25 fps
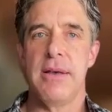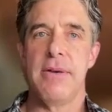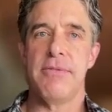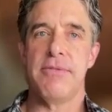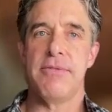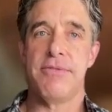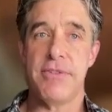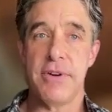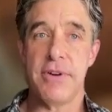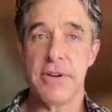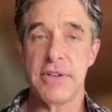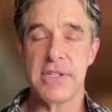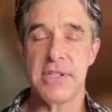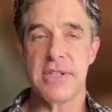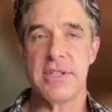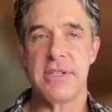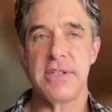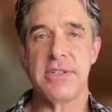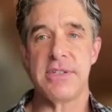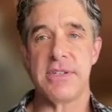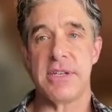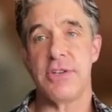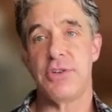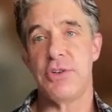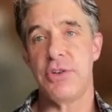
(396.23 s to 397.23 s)

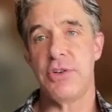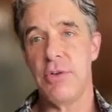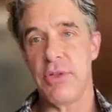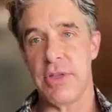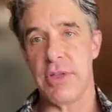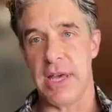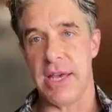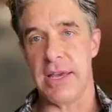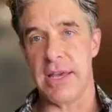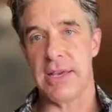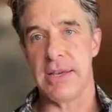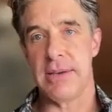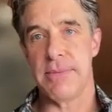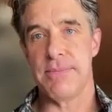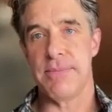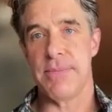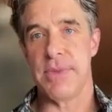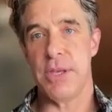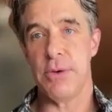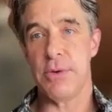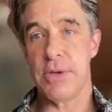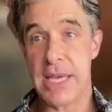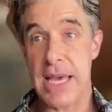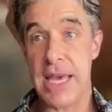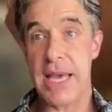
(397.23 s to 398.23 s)
Versus a toothache.
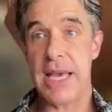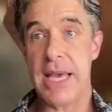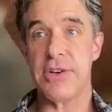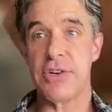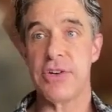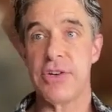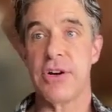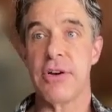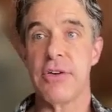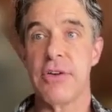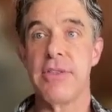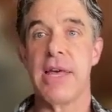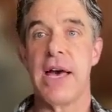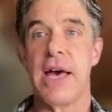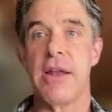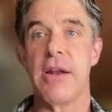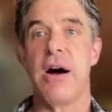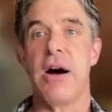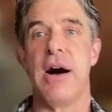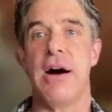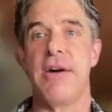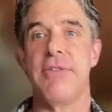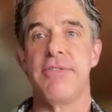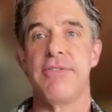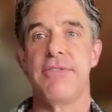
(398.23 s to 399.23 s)
You can't turn that
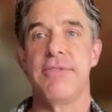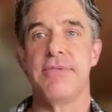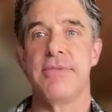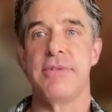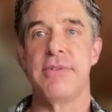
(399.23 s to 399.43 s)
off.